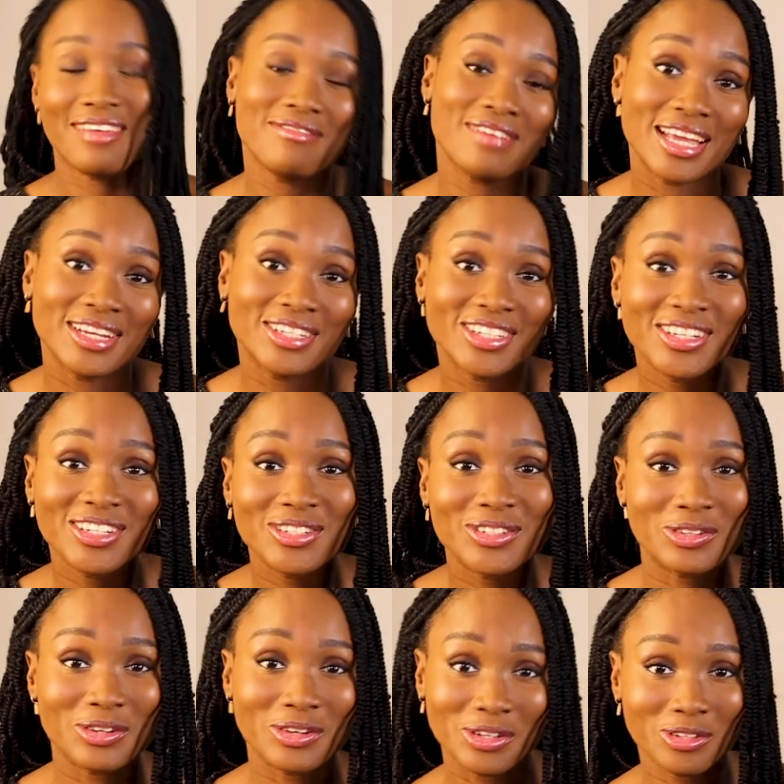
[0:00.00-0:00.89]
If you're enjoying
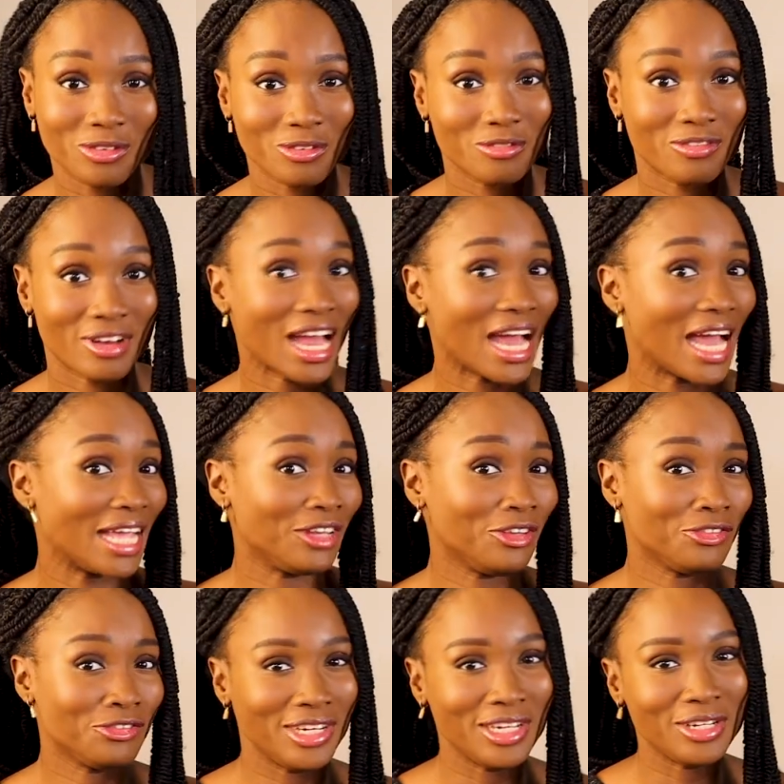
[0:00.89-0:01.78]
the story so far
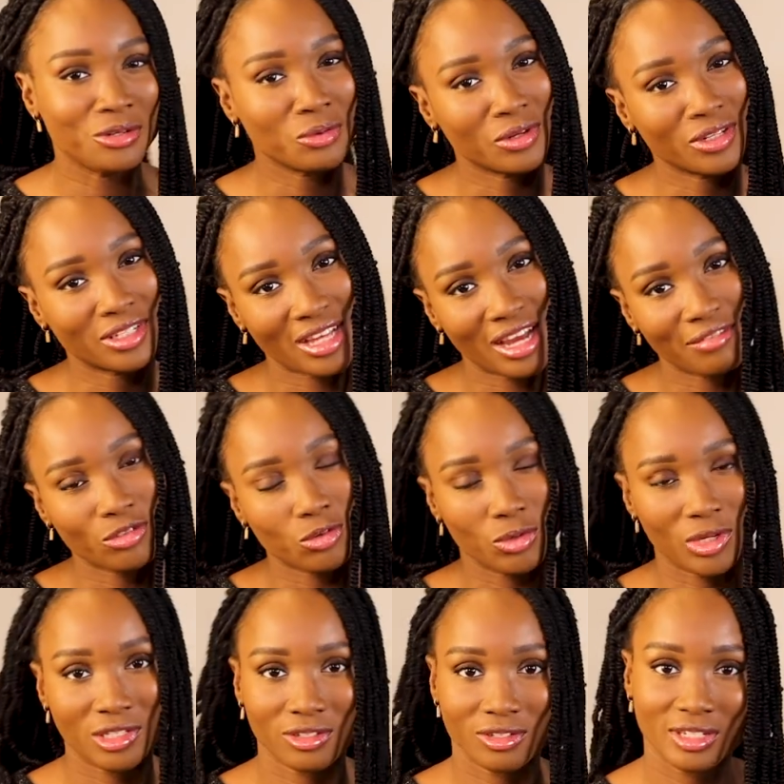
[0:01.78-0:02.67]
and you really don't want to have
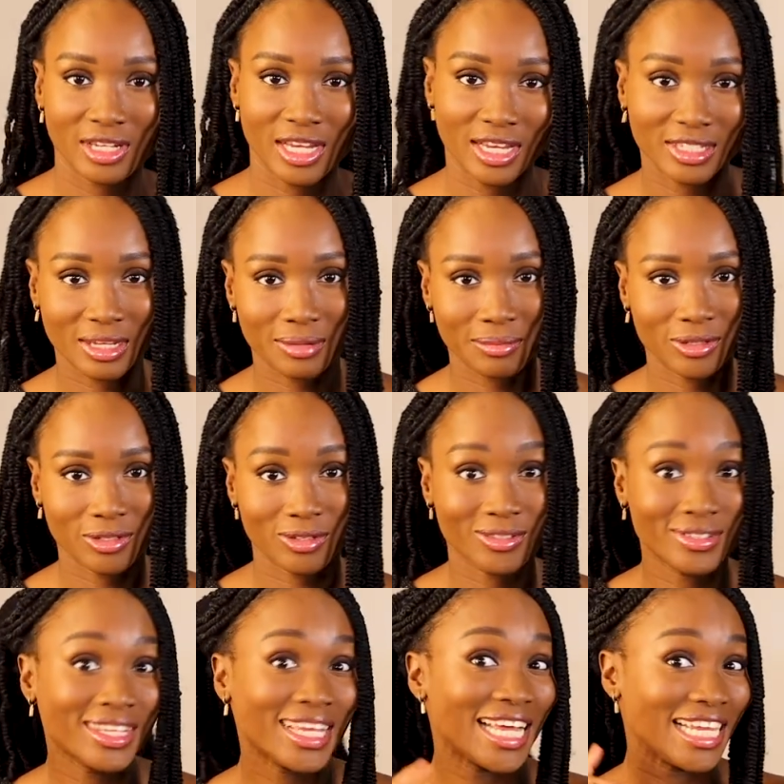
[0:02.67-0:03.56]
to wait till the next
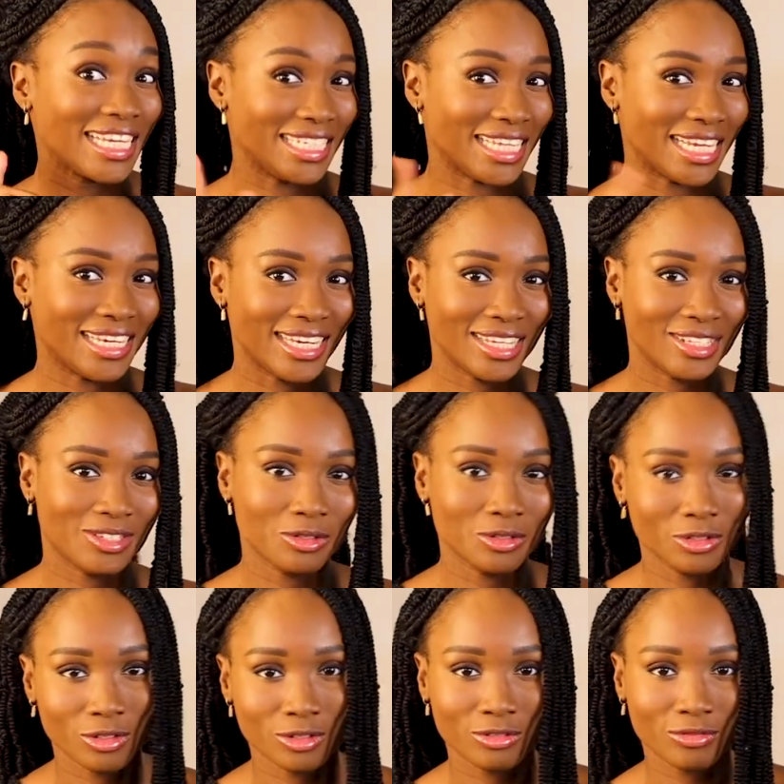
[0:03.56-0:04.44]
episode, then there's
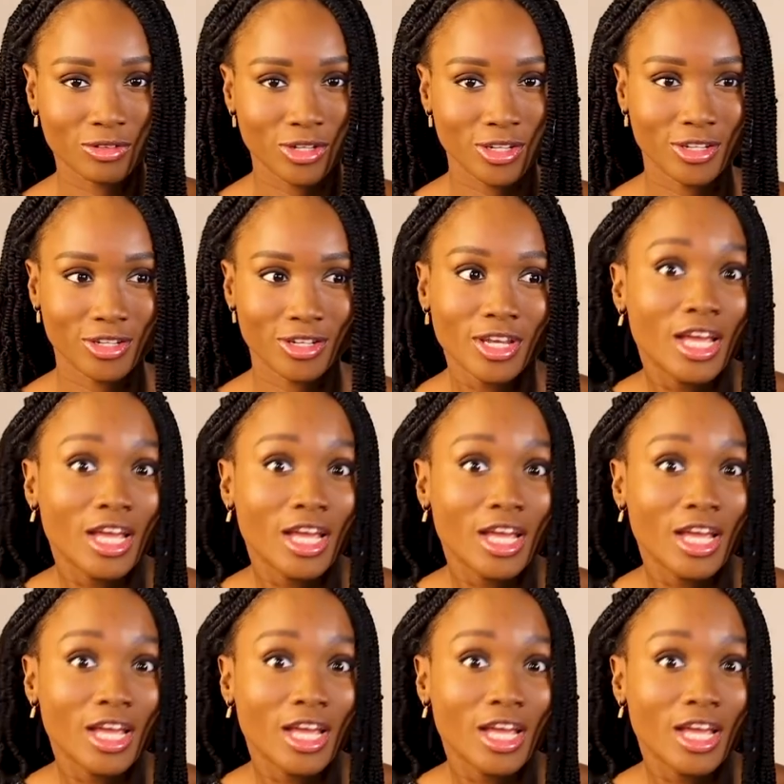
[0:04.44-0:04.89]
good news for you.